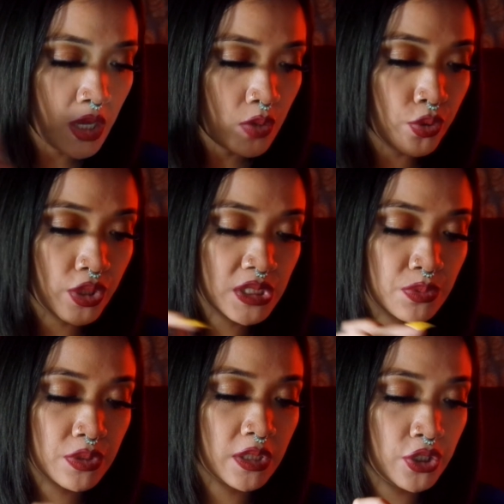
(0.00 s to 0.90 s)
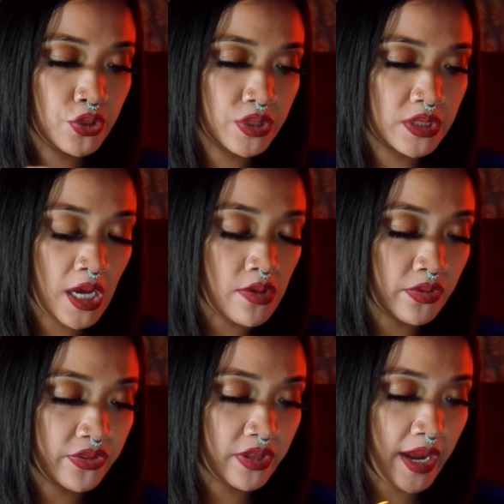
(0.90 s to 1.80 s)
With this one, you could tell
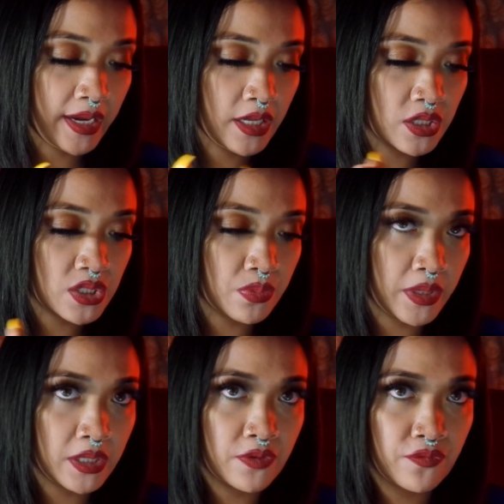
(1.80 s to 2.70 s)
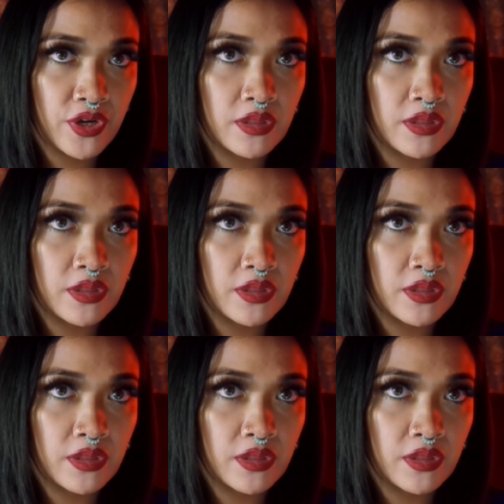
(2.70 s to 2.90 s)
that the lighting is already different.